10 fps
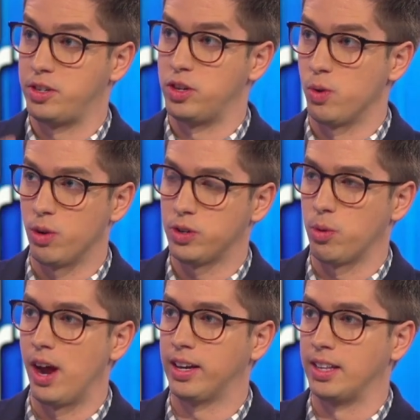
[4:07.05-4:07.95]
of doors
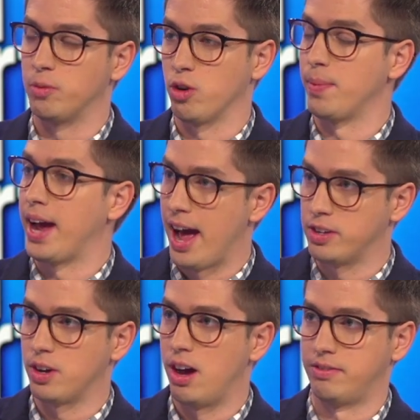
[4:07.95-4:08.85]
where I could like work my
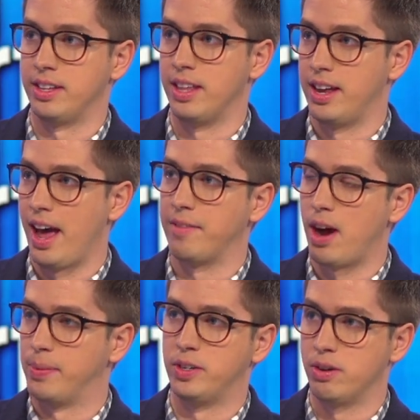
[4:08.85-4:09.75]
ass off and then have
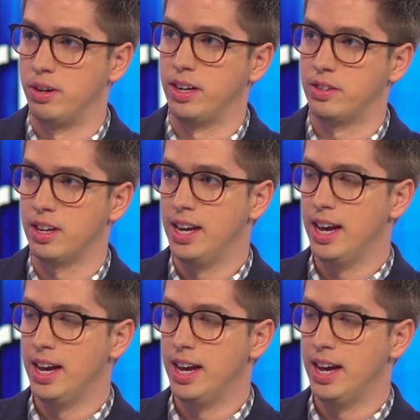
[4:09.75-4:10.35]
opportunities